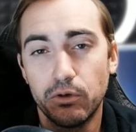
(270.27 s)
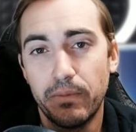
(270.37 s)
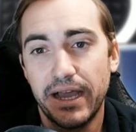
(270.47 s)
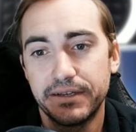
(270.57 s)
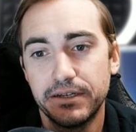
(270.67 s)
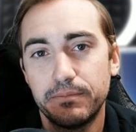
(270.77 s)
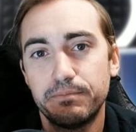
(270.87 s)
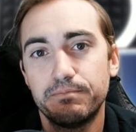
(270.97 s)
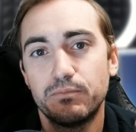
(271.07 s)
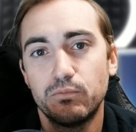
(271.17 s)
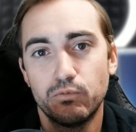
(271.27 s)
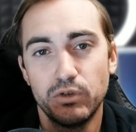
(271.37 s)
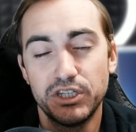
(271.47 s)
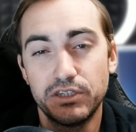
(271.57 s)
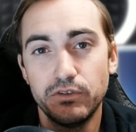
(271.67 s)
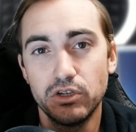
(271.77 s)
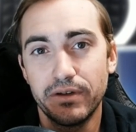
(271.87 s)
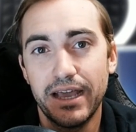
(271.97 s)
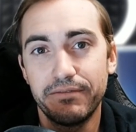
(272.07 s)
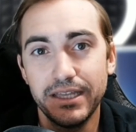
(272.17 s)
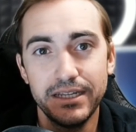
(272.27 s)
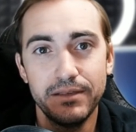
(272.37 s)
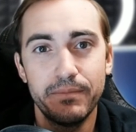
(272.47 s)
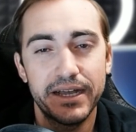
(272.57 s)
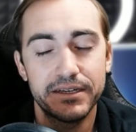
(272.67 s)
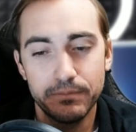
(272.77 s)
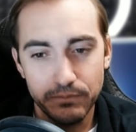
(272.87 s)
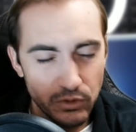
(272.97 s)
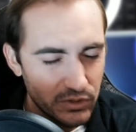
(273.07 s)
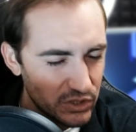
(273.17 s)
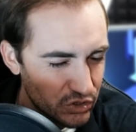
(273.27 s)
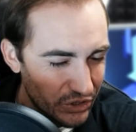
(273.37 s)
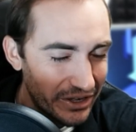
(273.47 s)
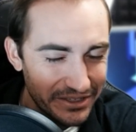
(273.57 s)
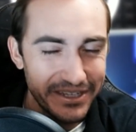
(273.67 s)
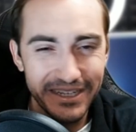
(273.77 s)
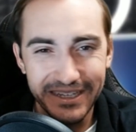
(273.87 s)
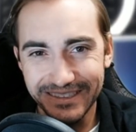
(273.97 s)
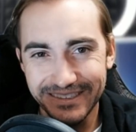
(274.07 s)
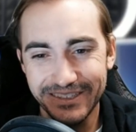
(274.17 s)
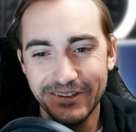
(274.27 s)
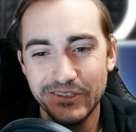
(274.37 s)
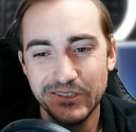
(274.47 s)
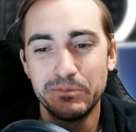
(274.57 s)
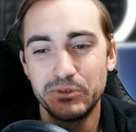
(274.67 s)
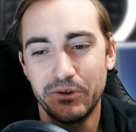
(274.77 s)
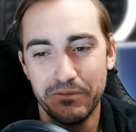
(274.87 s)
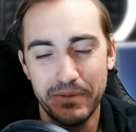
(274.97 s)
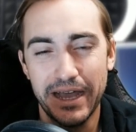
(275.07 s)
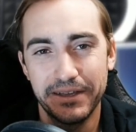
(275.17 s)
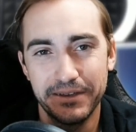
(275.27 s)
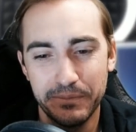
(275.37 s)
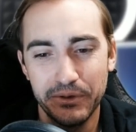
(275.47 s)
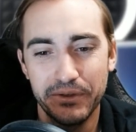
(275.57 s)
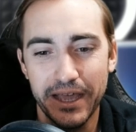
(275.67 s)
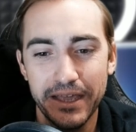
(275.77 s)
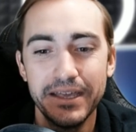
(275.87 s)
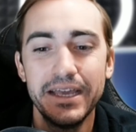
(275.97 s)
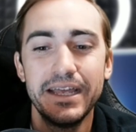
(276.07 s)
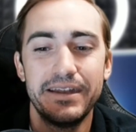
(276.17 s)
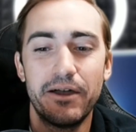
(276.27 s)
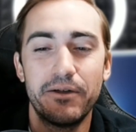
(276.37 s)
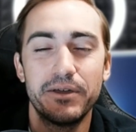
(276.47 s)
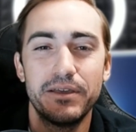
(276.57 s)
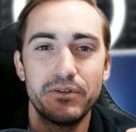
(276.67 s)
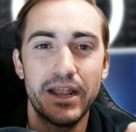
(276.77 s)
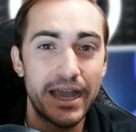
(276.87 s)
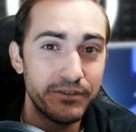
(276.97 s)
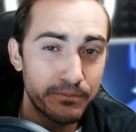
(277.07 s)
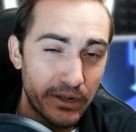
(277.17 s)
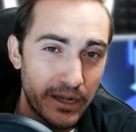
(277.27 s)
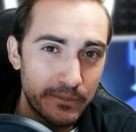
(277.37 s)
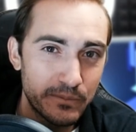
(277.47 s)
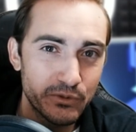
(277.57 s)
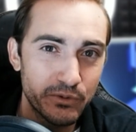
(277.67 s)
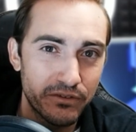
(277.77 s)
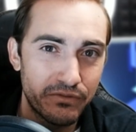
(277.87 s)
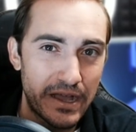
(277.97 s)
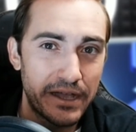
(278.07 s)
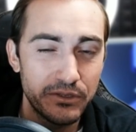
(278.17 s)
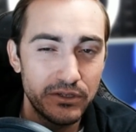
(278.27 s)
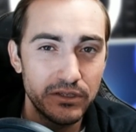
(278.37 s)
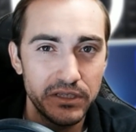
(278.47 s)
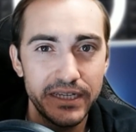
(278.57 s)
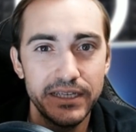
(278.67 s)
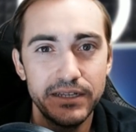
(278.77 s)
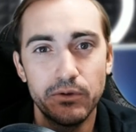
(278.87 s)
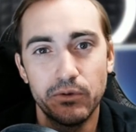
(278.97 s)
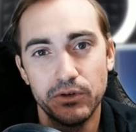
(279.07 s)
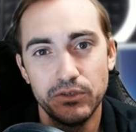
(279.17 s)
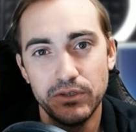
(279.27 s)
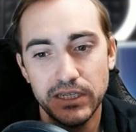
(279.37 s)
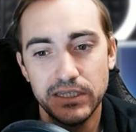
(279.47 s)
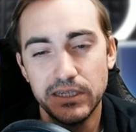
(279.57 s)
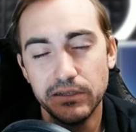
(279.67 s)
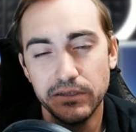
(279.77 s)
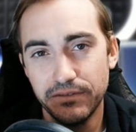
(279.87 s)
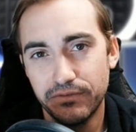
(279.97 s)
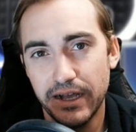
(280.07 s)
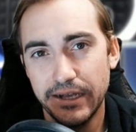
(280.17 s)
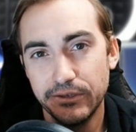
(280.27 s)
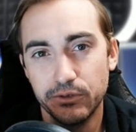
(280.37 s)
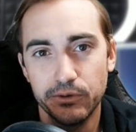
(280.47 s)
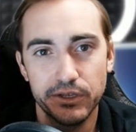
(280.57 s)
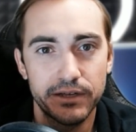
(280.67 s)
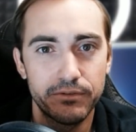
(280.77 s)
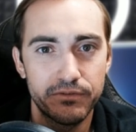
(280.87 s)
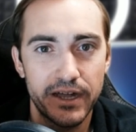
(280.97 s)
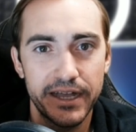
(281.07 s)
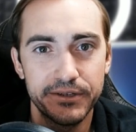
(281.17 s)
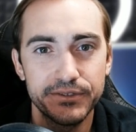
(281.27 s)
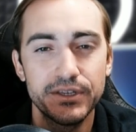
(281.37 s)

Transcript: backup, which if you don't have any backup, you strongly need to consider some sort of backup, okay? Now, if you're having problems with a file you deleted, or you need to delete files or recover files,